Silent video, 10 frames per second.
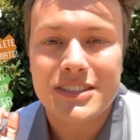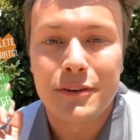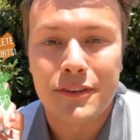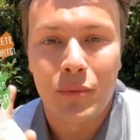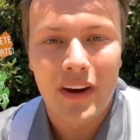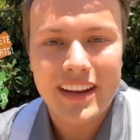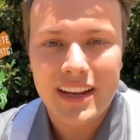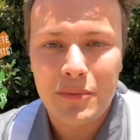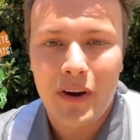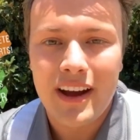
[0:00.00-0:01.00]
So if you want to
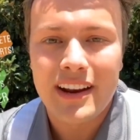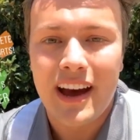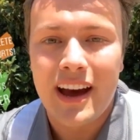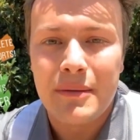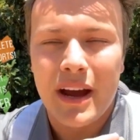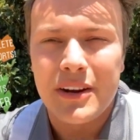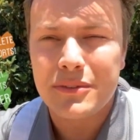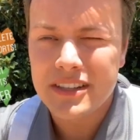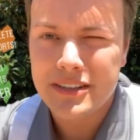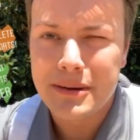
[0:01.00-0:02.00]
get one, um, I don't
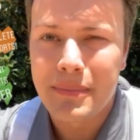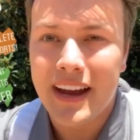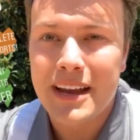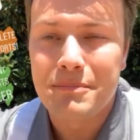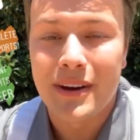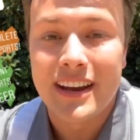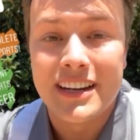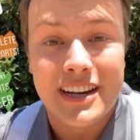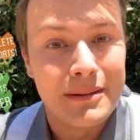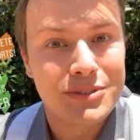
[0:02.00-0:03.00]
think you can buy it, but
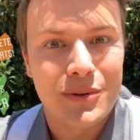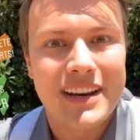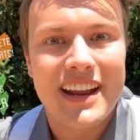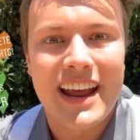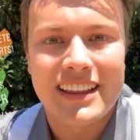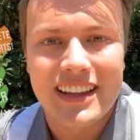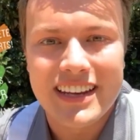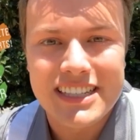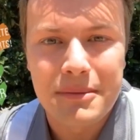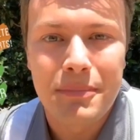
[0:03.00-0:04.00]
come join an
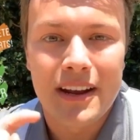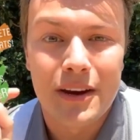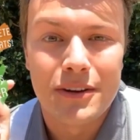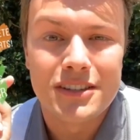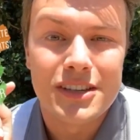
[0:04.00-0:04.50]
athletic team by going to